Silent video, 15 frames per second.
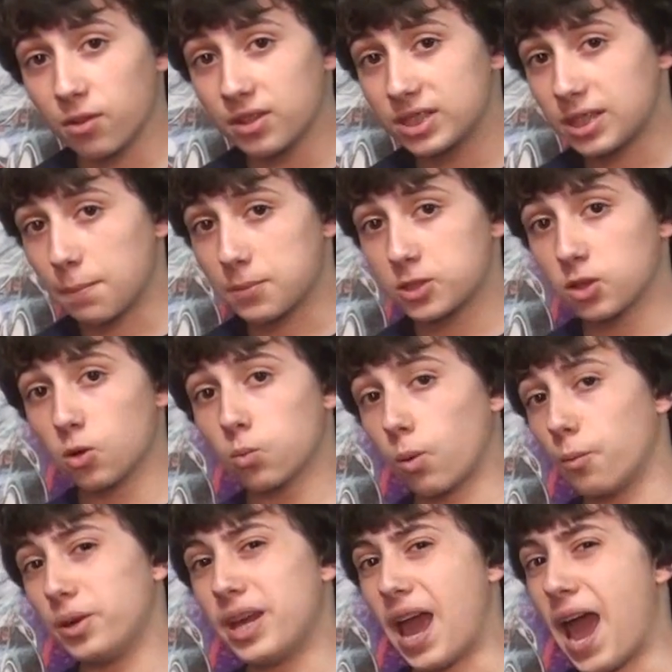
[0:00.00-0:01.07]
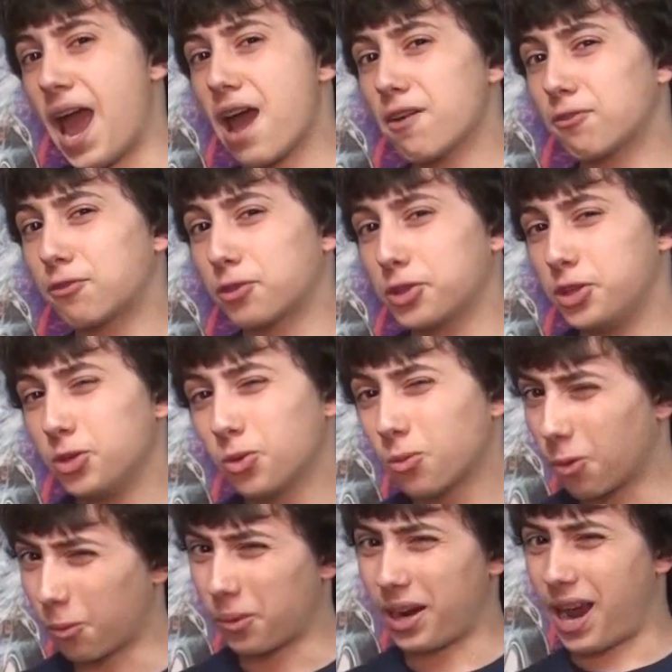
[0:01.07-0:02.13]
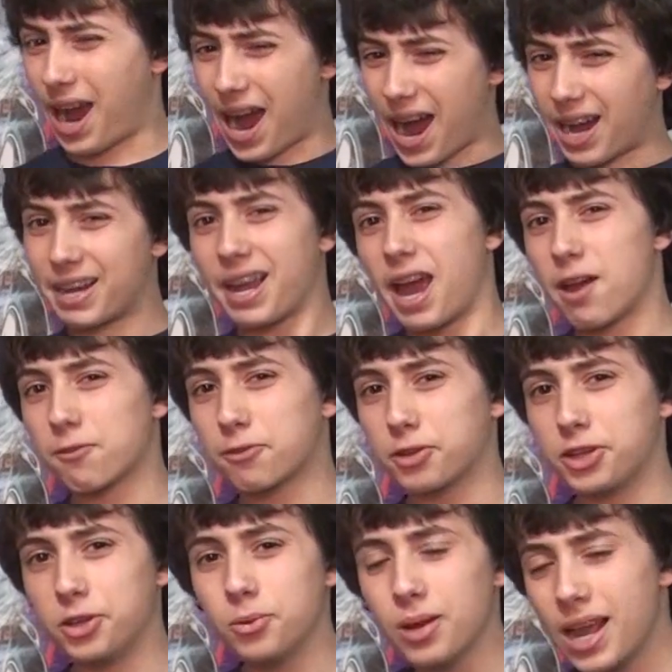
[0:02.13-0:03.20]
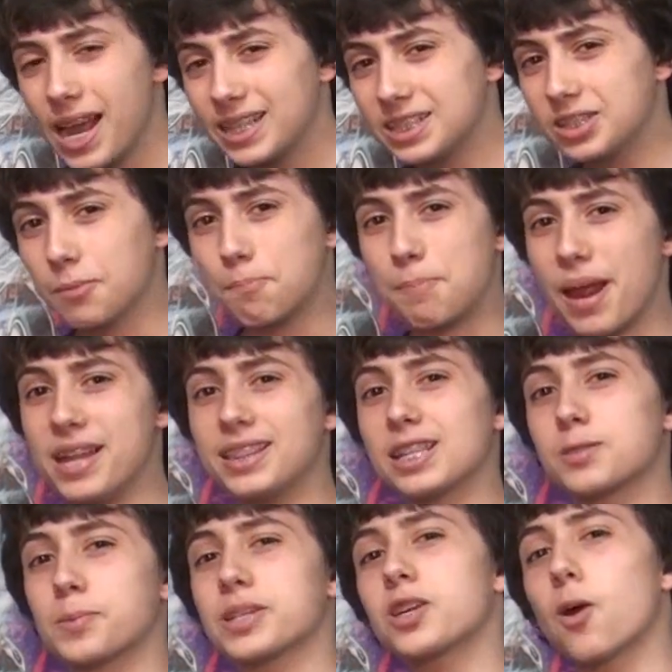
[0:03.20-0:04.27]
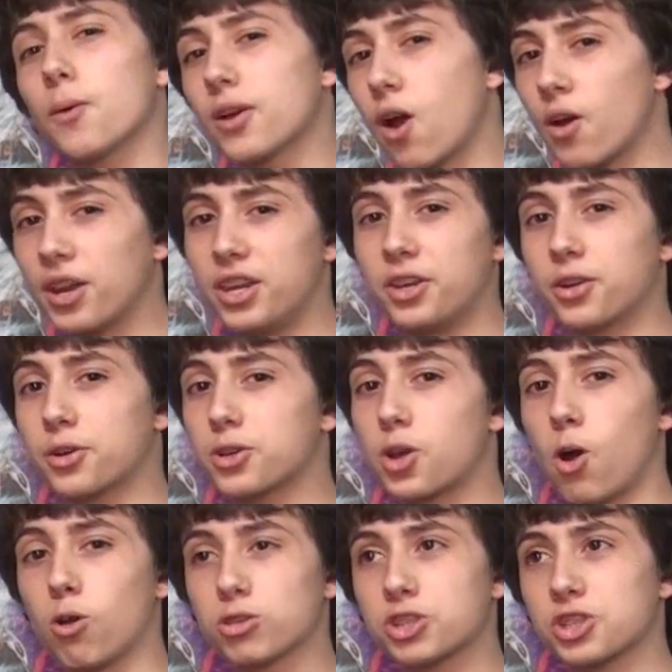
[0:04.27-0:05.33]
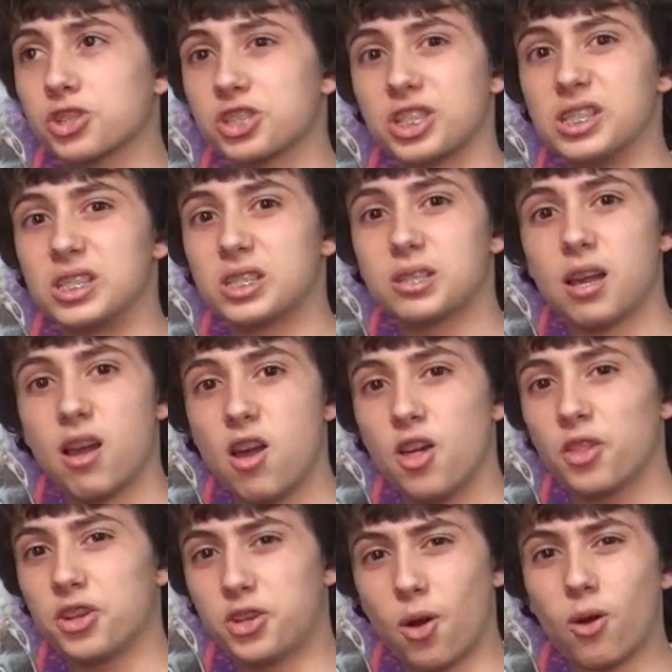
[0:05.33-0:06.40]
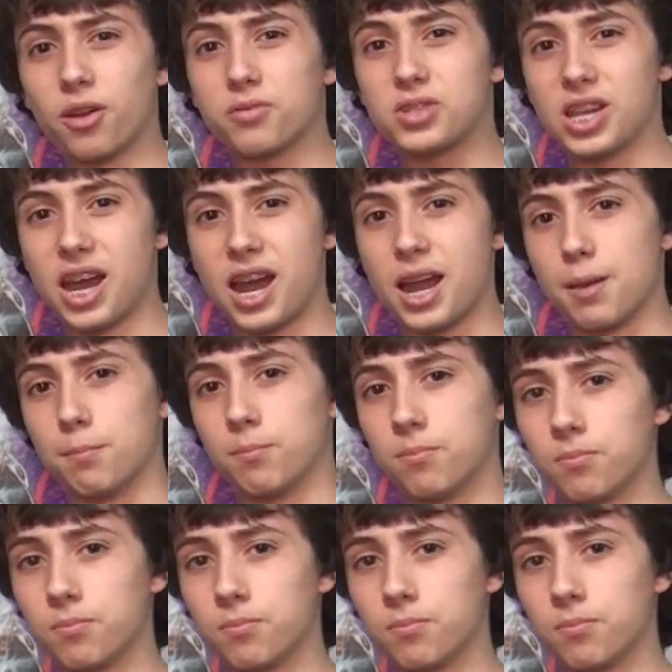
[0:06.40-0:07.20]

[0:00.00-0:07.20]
on this episode, what we have for you, or what I have for you, is a debate that's been going on in nerd culture since the dawn of time.